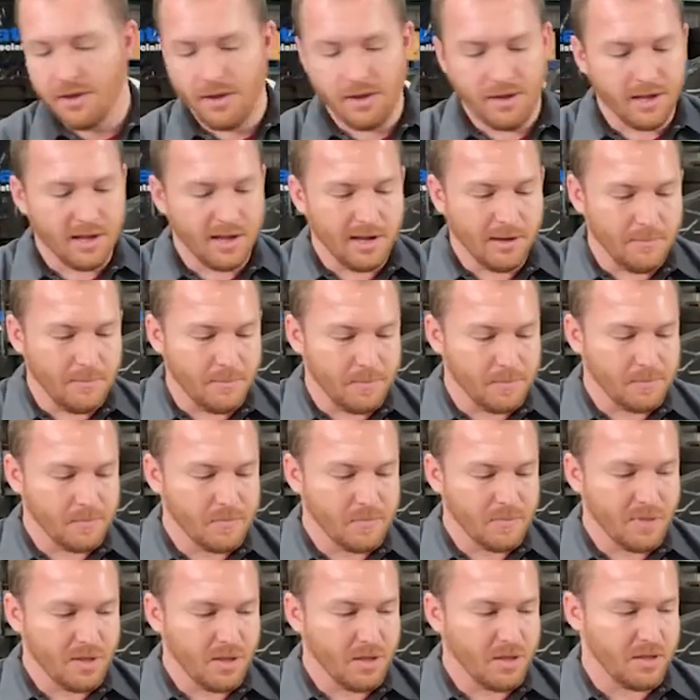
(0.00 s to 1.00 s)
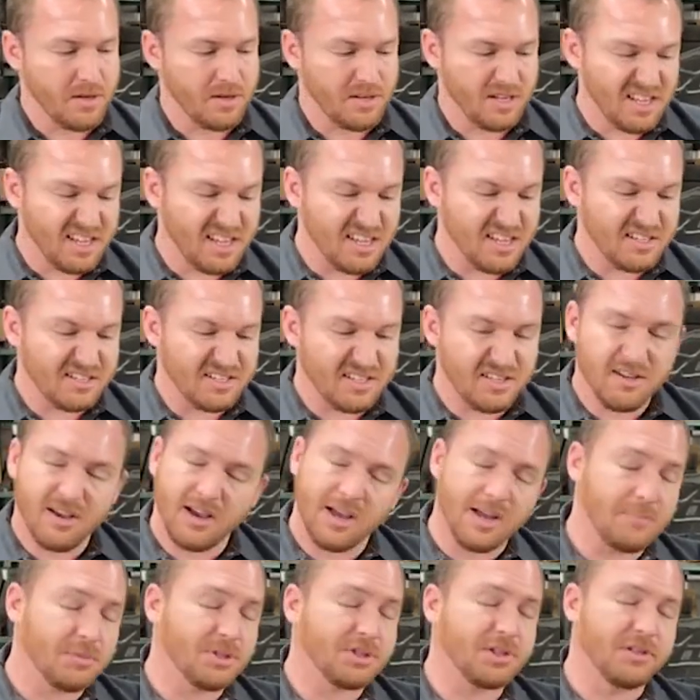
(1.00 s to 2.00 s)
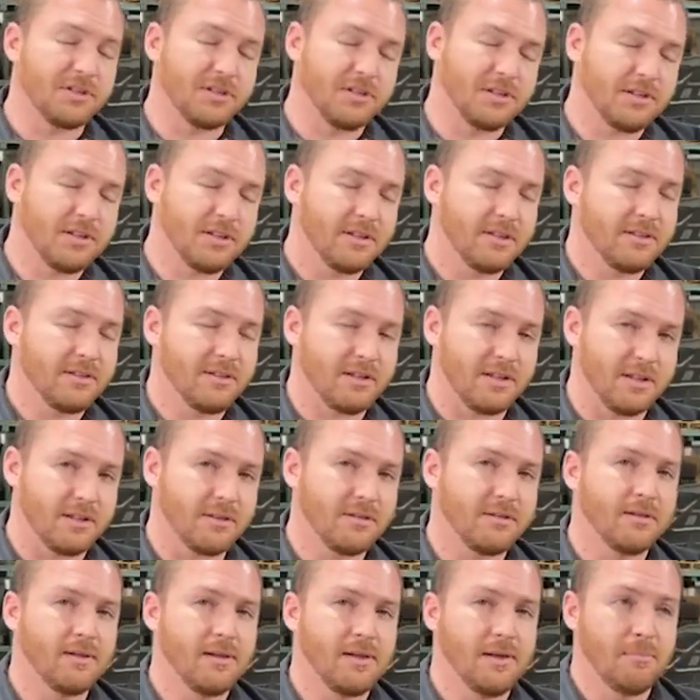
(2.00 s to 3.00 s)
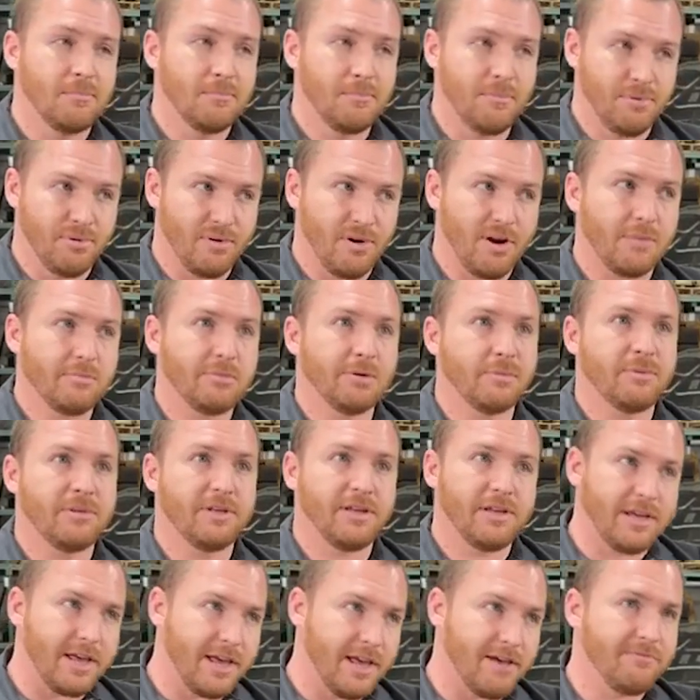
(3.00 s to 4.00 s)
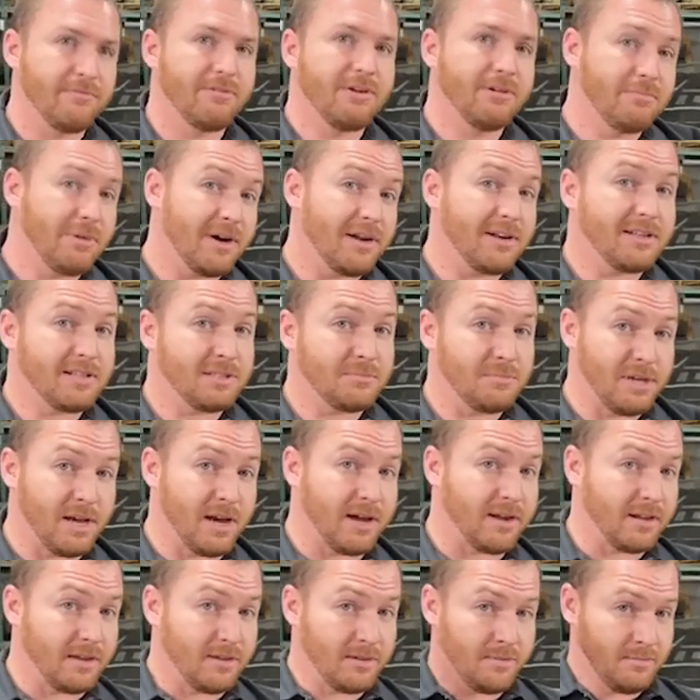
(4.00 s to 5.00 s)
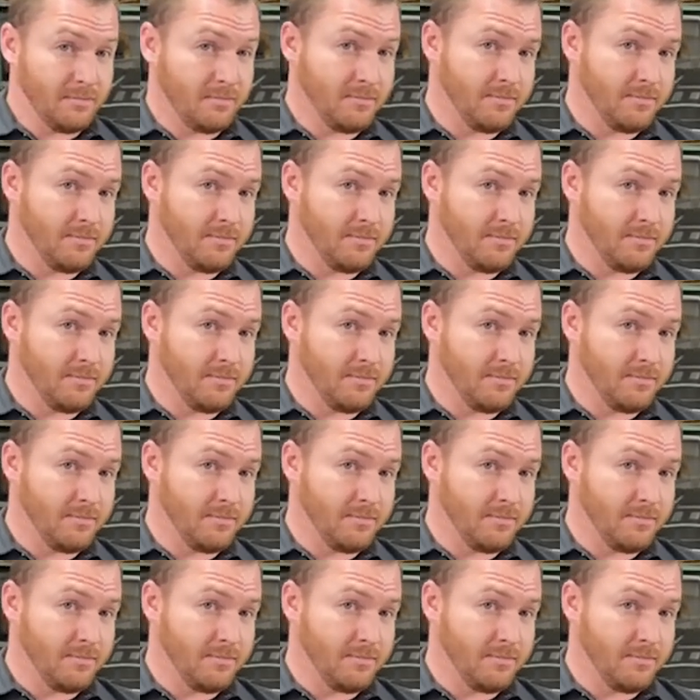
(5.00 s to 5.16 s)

An easy option that probably everybody's Miata